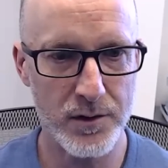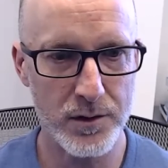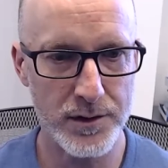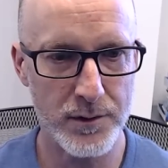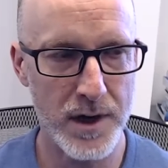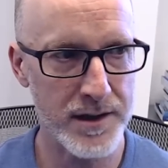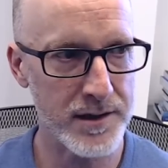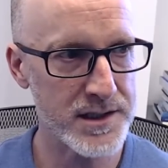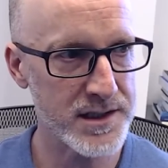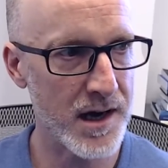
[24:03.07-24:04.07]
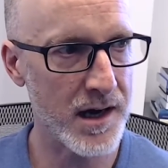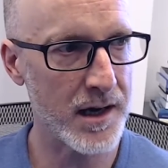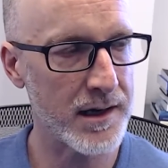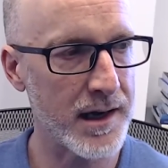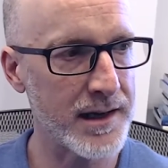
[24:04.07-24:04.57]
hold or whether it's
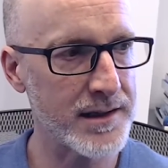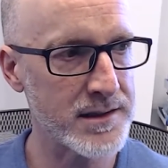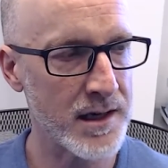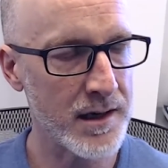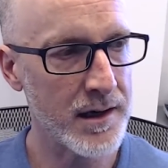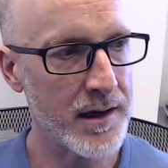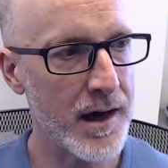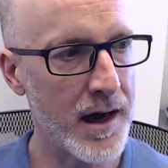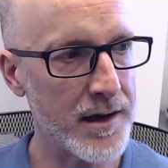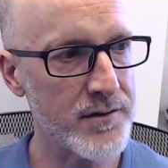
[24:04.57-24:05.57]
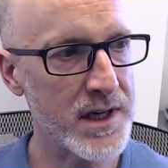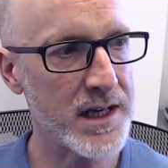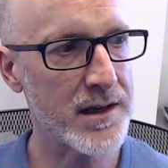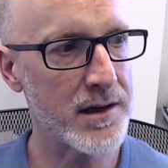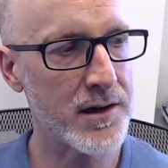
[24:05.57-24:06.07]
not. And
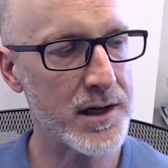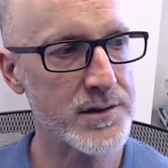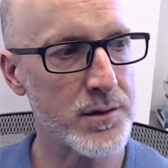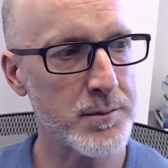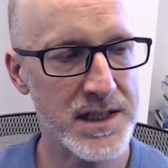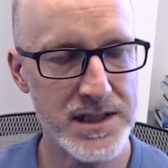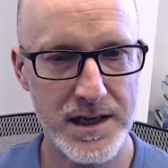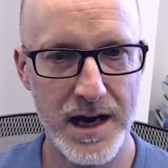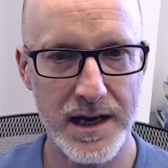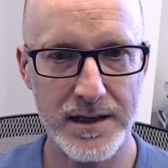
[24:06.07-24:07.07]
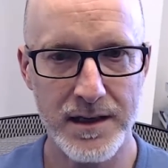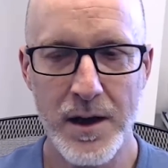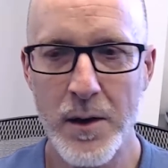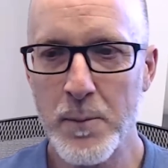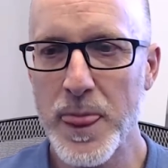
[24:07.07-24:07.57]
NVIDIA earnings will be tonight.
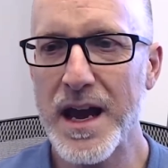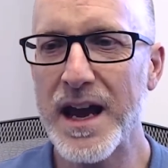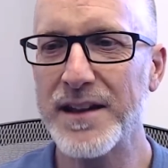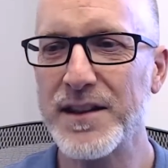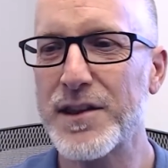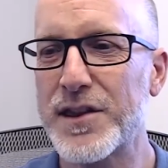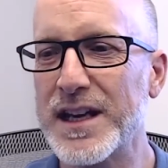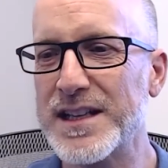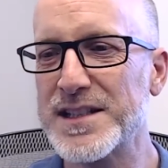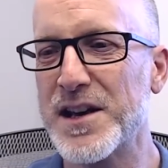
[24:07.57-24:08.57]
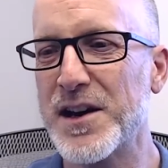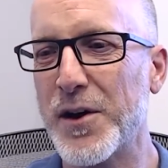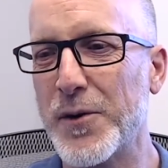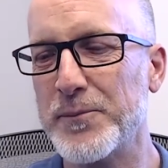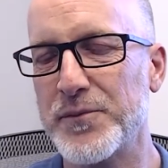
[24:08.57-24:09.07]
And the thing is, though,